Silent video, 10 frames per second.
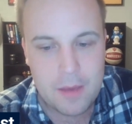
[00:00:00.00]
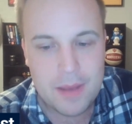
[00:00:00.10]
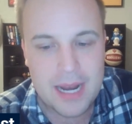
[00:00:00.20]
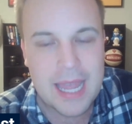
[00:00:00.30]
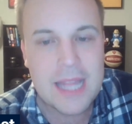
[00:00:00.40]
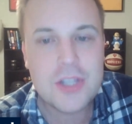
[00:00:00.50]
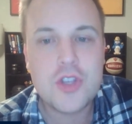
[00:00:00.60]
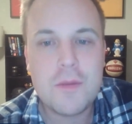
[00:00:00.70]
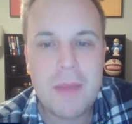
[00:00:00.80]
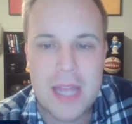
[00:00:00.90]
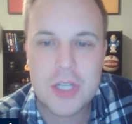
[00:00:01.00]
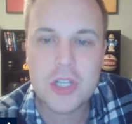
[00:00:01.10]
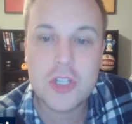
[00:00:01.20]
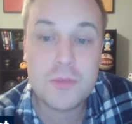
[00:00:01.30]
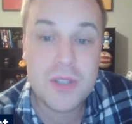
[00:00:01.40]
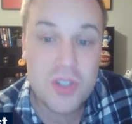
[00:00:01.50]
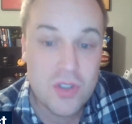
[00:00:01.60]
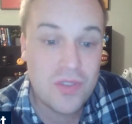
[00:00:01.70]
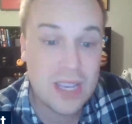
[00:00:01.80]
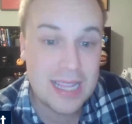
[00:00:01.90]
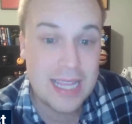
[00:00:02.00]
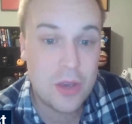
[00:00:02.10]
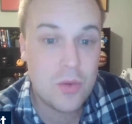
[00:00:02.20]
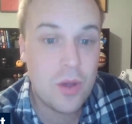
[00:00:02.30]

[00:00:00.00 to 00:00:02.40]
But against the Magic specifically, who